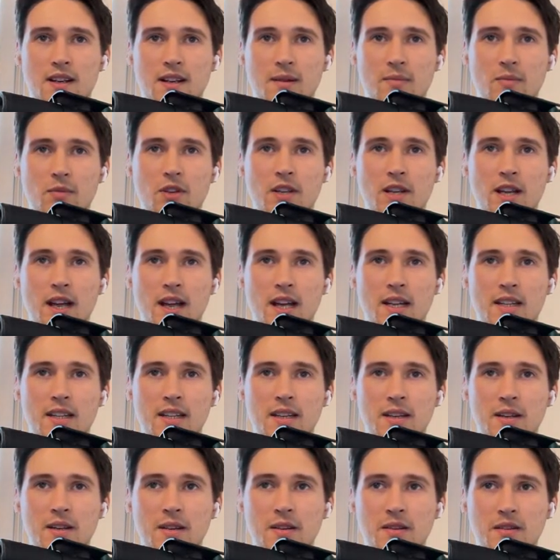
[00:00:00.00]
I'm gonna add
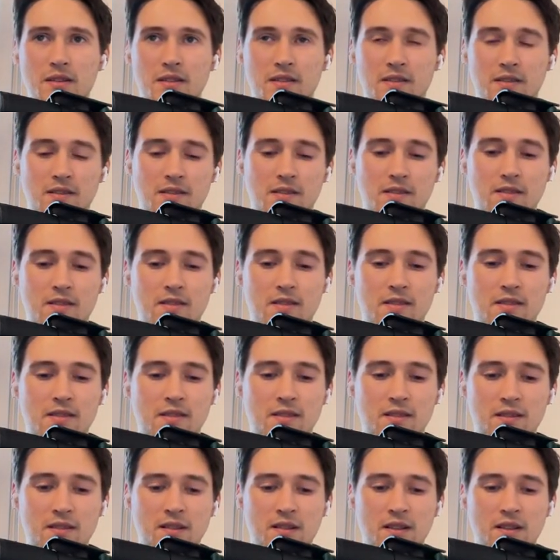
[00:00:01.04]
here,
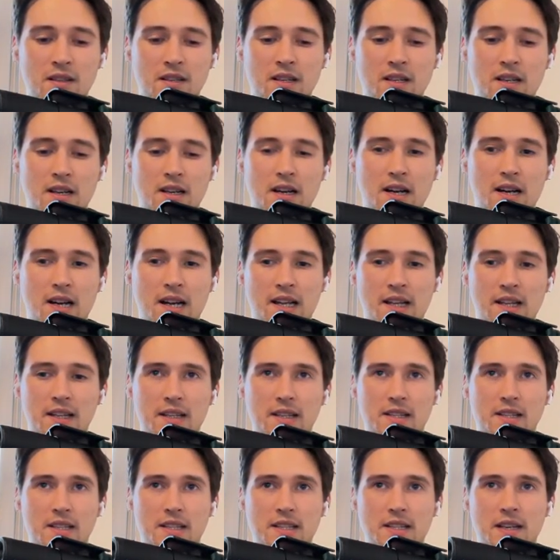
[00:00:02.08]

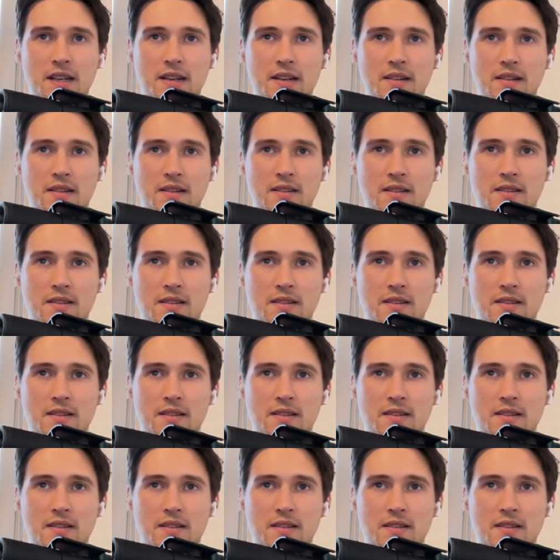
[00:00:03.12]
understand,